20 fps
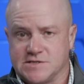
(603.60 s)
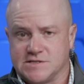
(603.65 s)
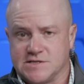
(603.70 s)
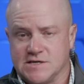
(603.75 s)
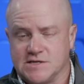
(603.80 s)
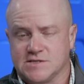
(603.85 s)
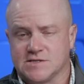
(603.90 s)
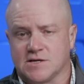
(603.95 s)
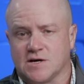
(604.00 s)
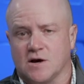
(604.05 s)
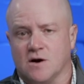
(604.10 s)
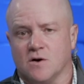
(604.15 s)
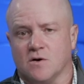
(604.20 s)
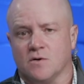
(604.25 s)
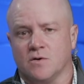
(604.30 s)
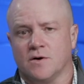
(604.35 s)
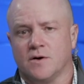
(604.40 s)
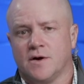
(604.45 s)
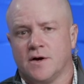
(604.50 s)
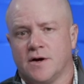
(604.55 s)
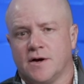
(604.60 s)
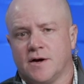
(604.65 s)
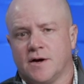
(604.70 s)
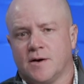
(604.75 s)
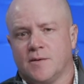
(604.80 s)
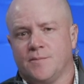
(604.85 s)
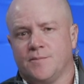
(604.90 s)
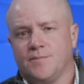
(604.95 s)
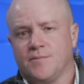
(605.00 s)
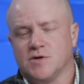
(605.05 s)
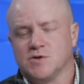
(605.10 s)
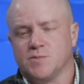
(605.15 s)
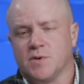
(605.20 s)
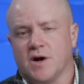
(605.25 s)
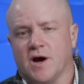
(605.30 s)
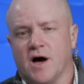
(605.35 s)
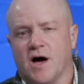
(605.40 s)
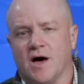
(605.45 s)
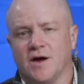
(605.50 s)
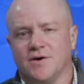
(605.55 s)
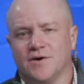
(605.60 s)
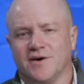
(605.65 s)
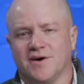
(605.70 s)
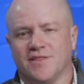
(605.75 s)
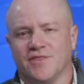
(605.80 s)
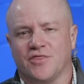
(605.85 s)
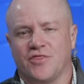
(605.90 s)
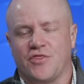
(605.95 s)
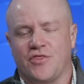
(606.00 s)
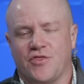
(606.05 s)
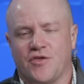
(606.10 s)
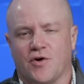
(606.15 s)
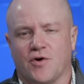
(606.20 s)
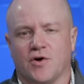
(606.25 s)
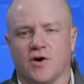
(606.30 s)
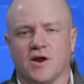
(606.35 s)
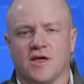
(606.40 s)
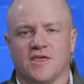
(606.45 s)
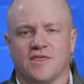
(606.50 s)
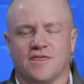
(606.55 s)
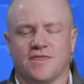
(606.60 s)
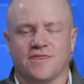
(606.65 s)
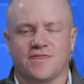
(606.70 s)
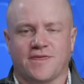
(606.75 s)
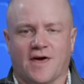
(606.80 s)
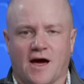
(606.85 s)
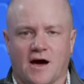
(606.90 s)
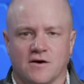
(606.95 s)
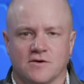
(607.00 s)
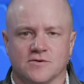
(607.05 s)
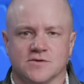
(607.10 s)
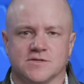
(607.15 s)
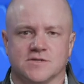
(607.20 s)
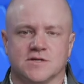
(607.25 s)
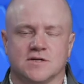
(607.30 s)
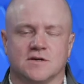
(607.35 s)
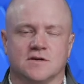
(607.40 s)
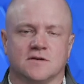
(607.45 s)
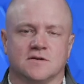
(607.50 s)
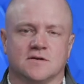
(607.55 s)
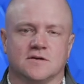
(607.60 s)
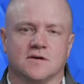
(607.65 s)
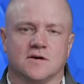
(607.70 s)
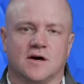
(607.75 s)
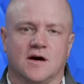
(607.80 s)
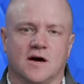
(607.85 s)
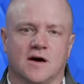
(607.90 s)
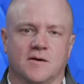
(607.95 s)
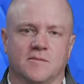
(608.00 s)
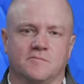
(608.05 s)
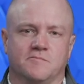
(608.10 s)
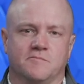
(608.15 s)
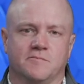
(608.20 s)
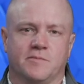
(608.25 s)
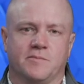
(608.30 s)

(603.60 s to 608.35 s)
Francisco, there's been 130,000 uh,